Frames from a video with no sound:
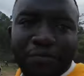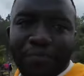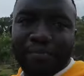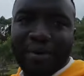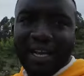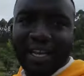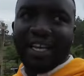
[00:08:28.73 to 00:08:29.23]
to
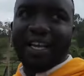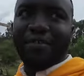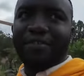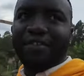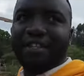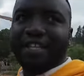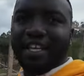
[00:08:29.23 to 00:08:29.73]
pack
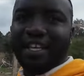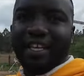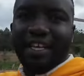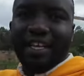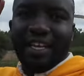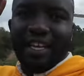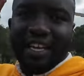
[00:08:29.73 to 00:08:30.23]
everything
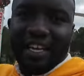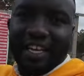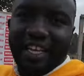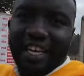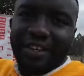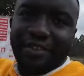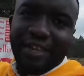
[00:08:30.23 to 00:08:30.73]
and
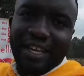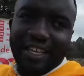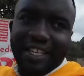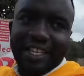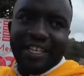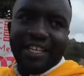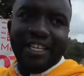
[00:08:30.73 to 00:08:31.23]
get
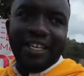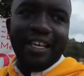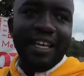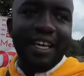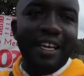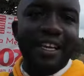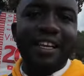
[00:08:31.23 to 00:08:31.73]
ready,
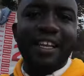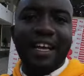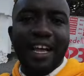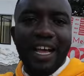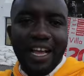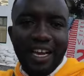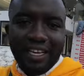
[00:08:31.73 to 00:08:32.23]
and
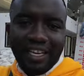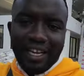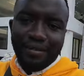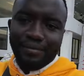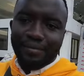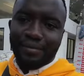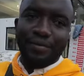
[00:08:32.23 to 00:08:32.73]
I'll
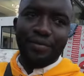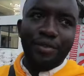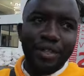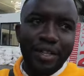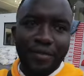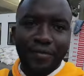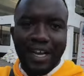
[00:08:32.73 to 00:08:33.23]
come for
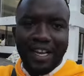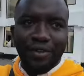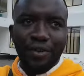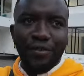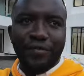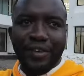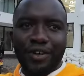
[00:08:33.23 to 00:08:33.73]
the
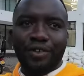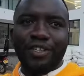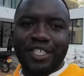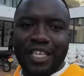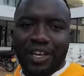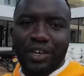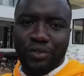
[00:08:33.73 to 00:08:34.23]
final
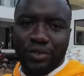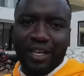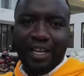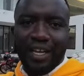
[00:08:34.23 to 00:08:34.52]
shout out.